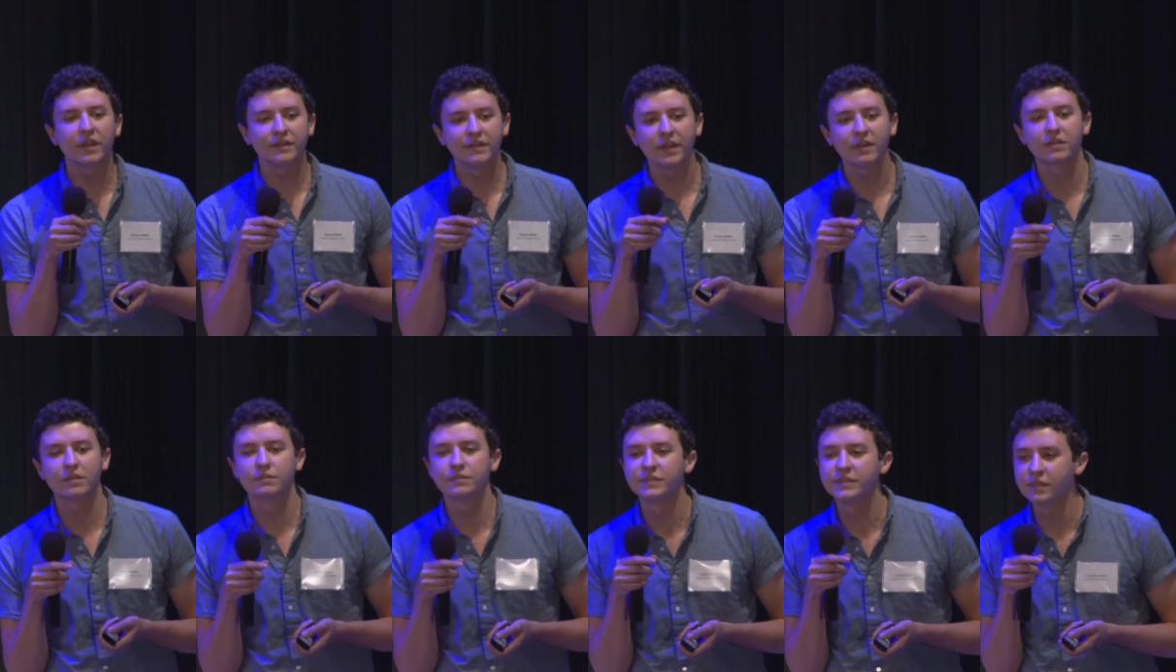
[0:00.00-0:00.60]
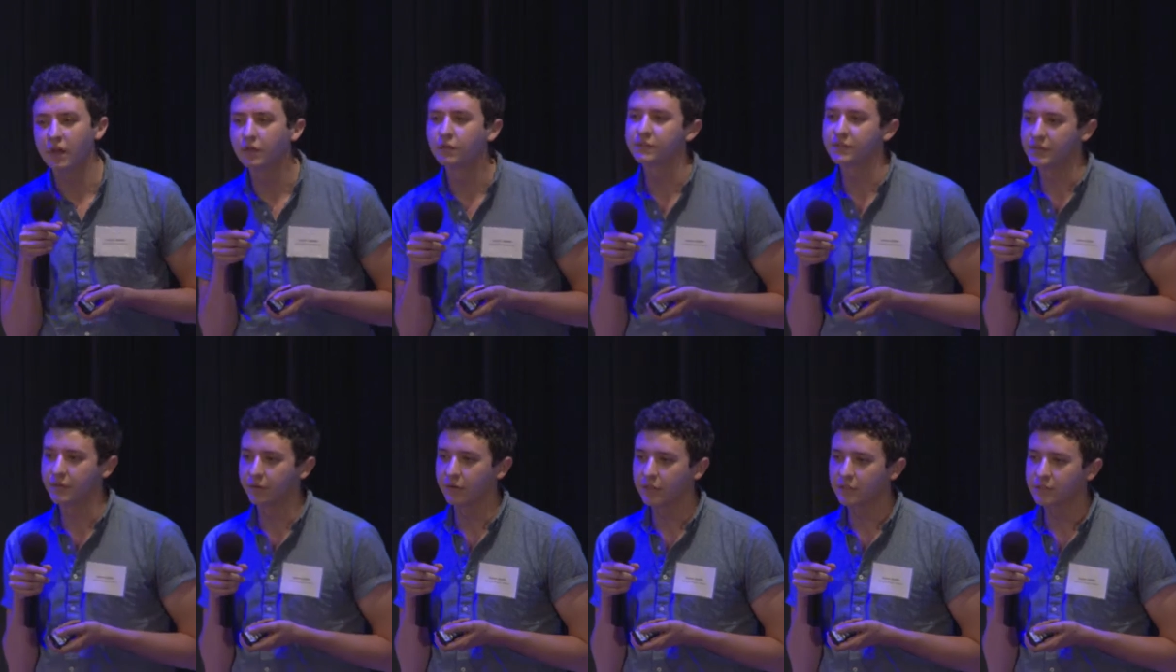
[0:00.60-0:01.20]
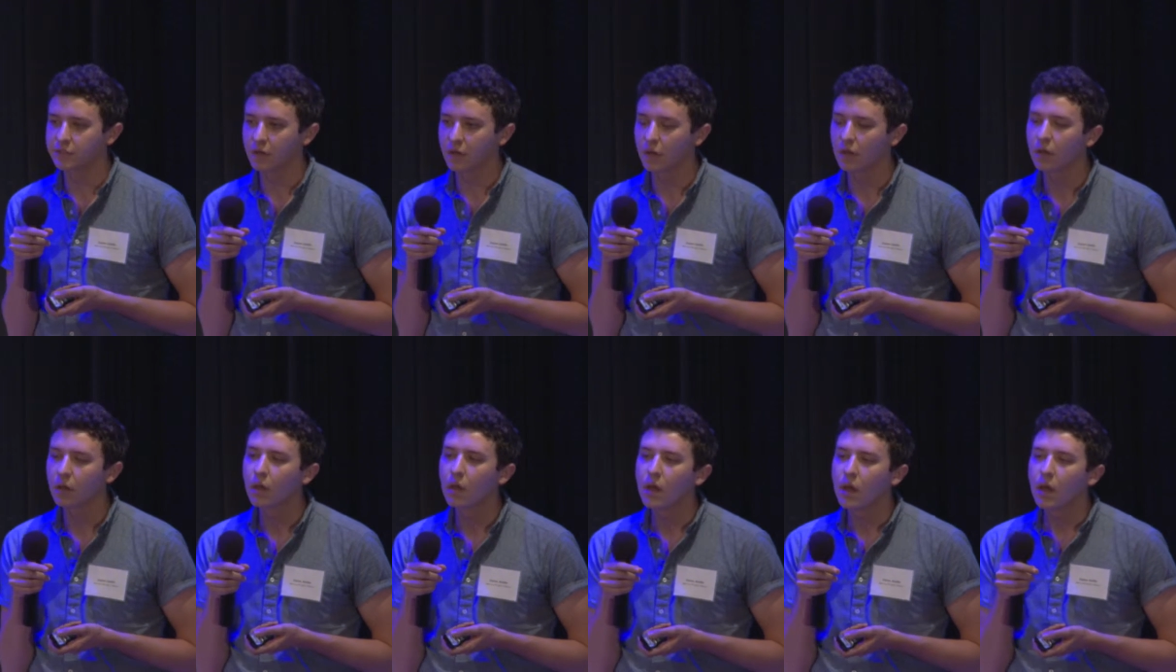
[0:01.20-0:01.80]
take themselves seriously.
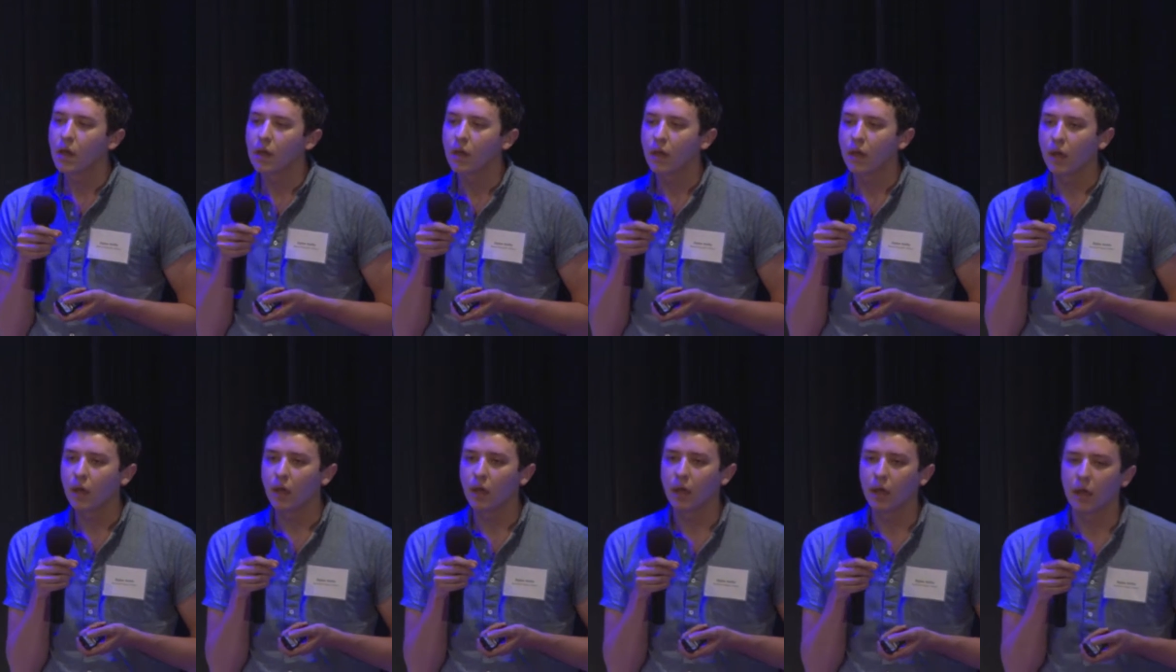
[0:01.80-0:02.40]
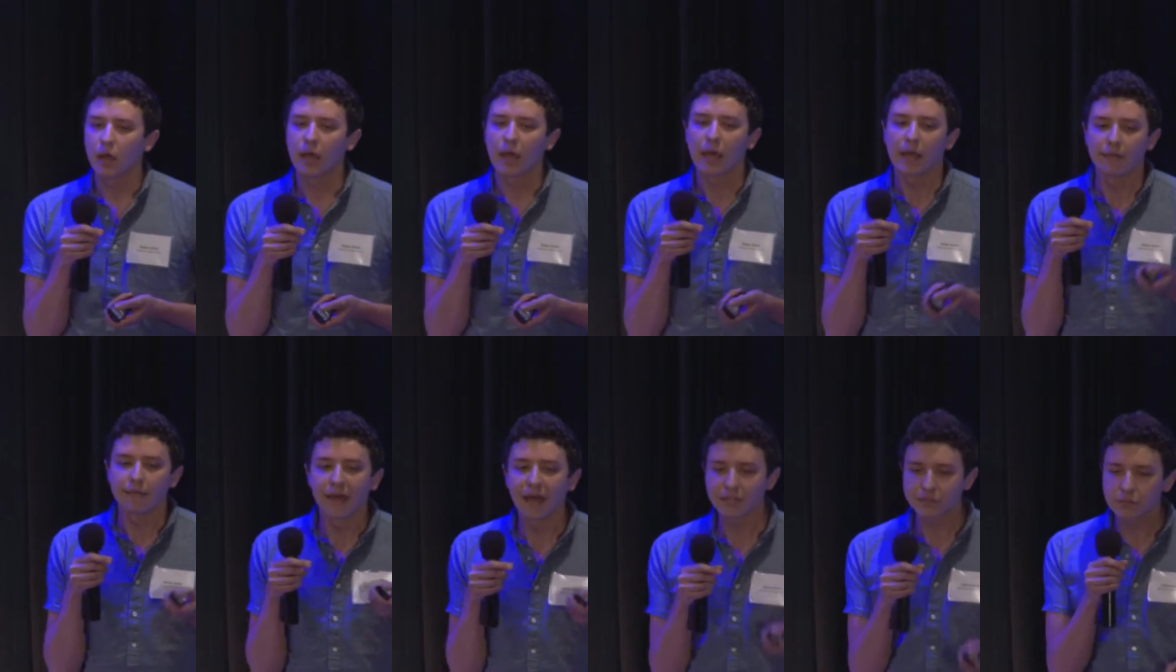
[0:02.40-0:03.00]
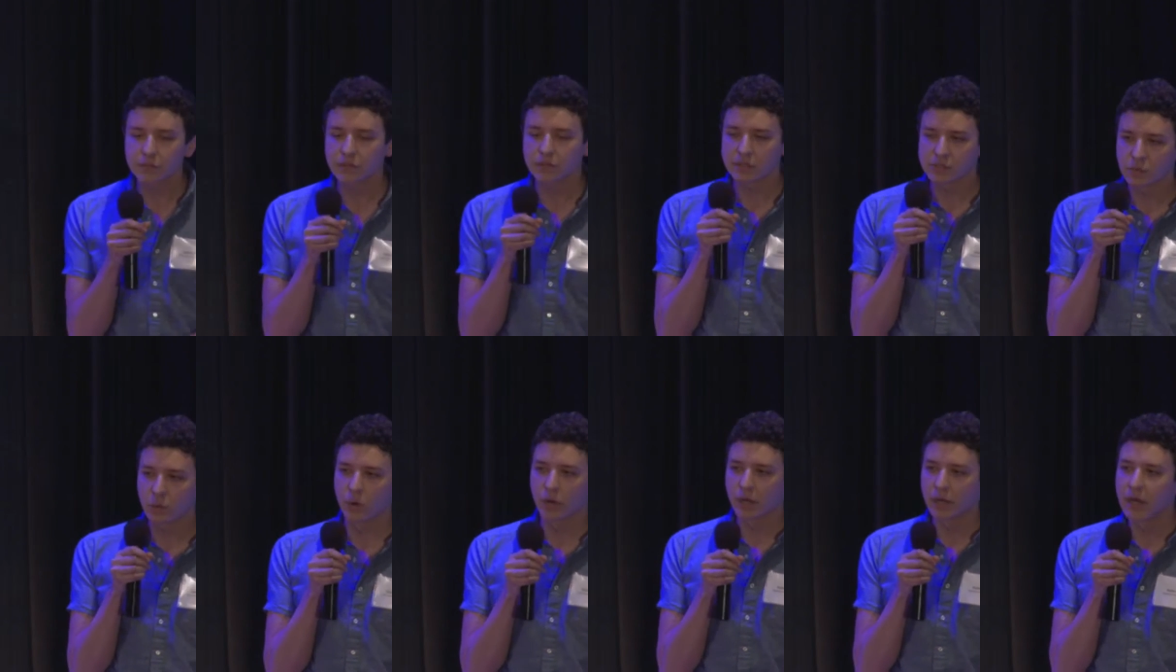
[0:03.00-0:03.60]
And that's what
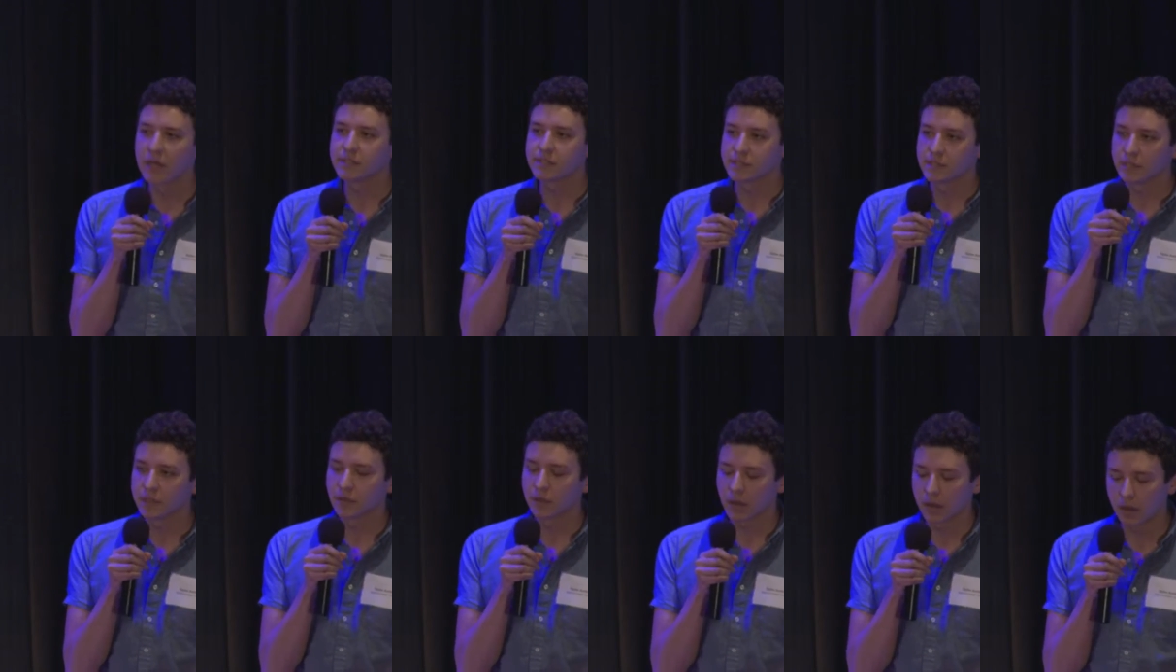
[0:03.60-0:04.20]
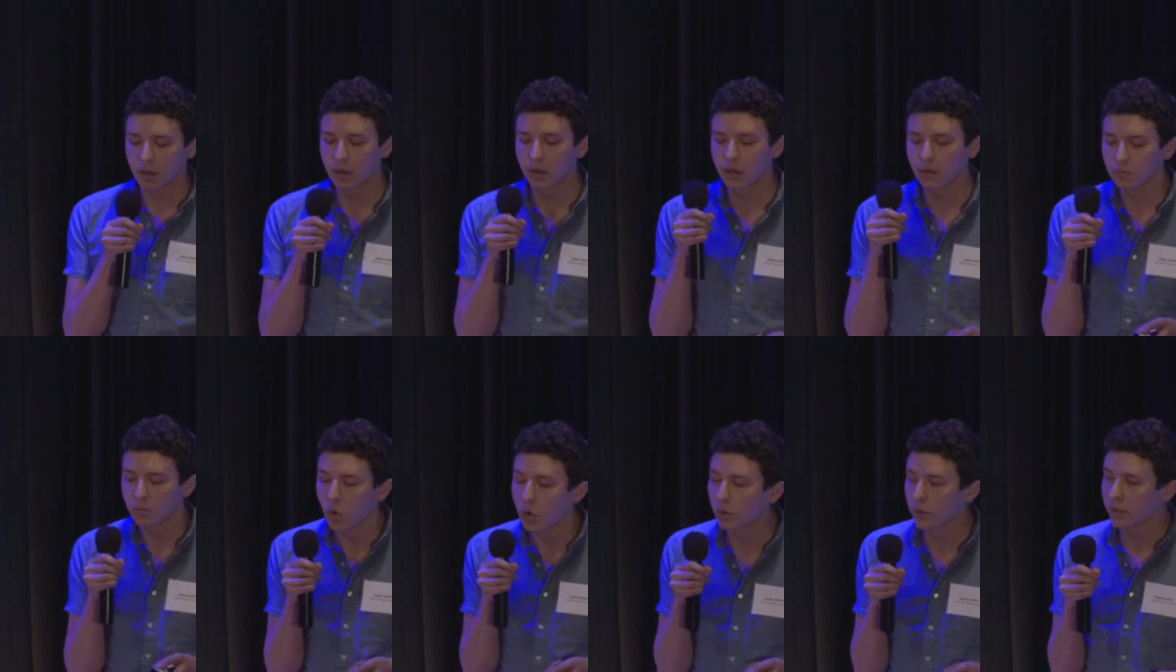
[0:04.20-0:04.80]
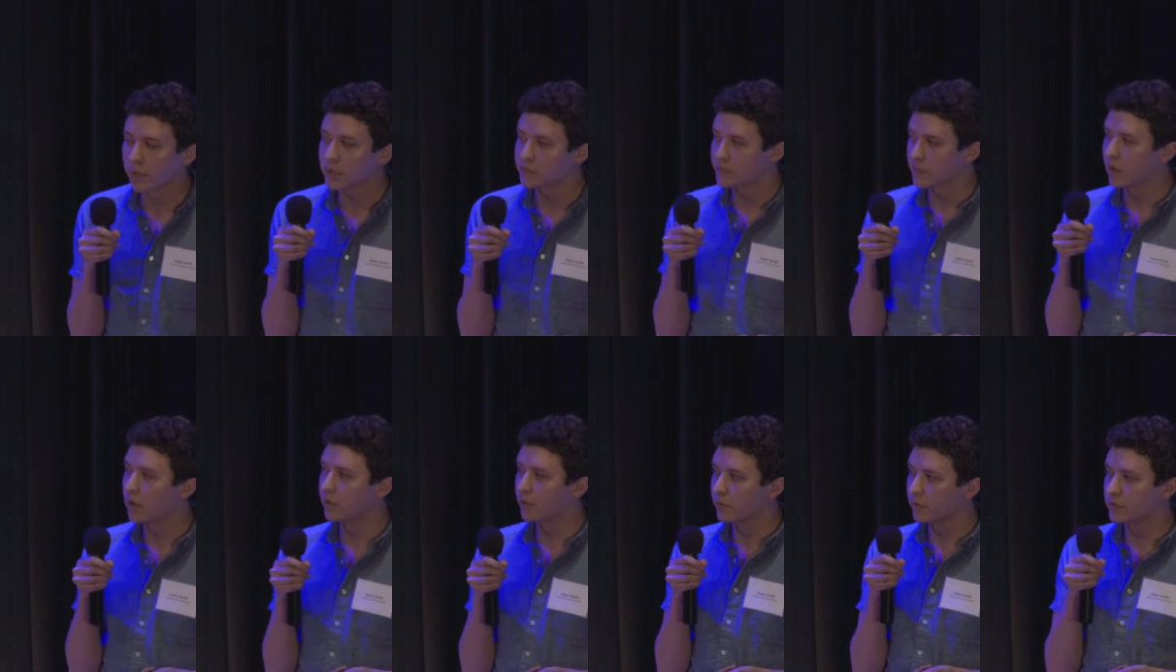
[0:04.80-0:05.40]
this organizing
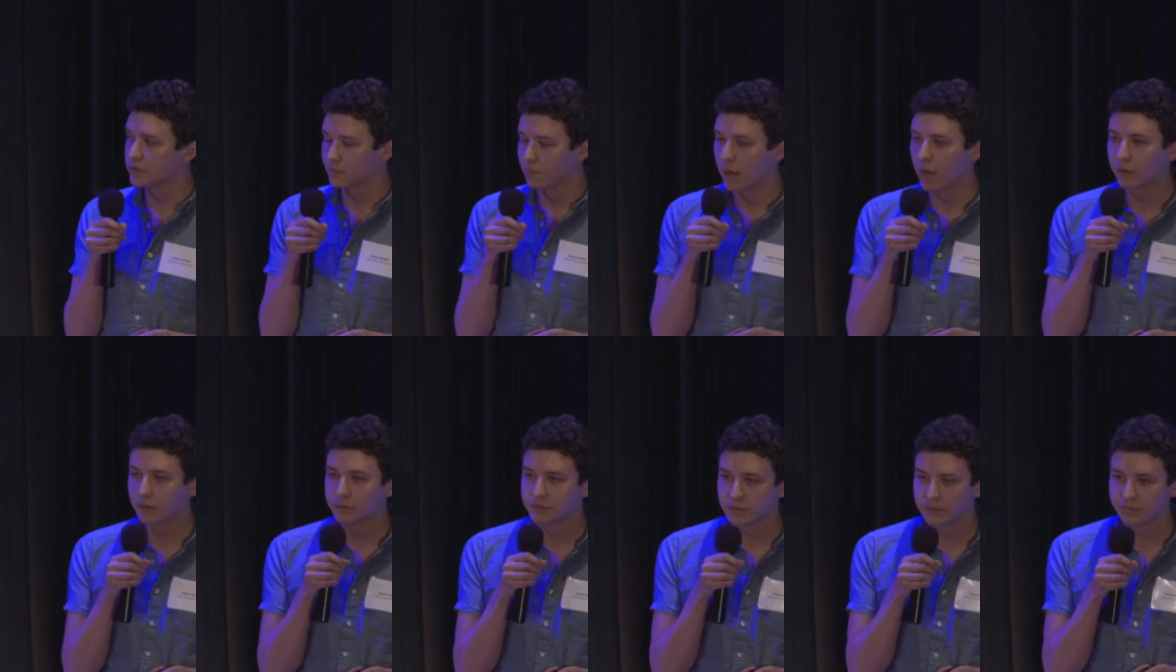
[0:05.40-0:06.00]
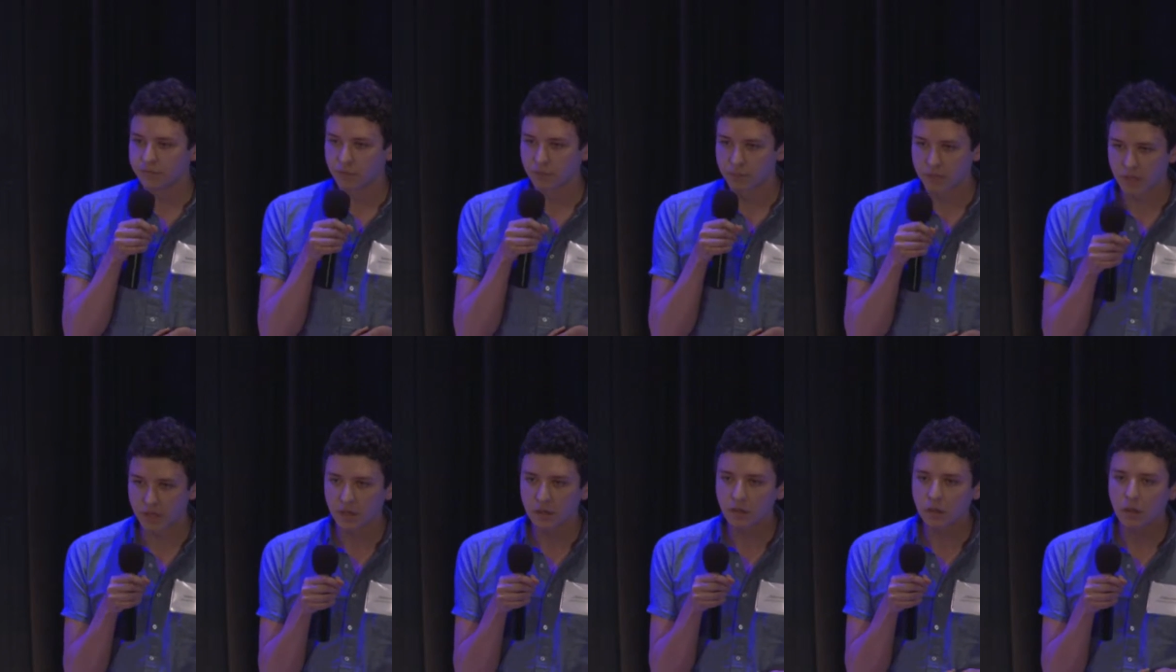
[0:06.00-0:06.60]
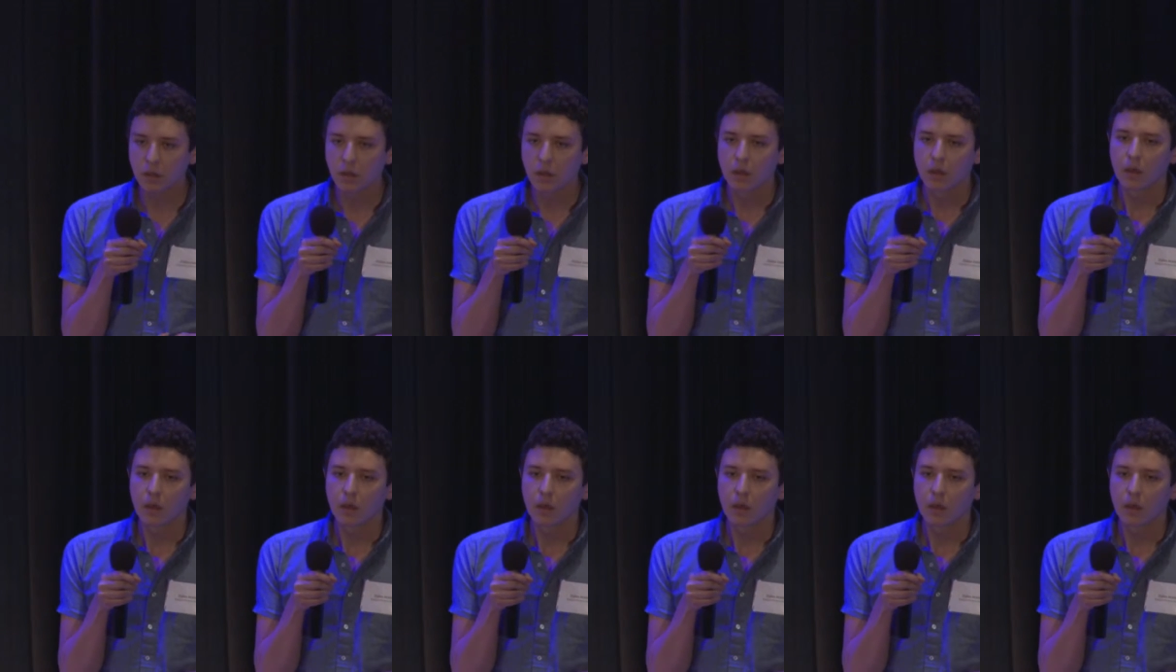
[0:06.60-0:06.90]
under this model did for me.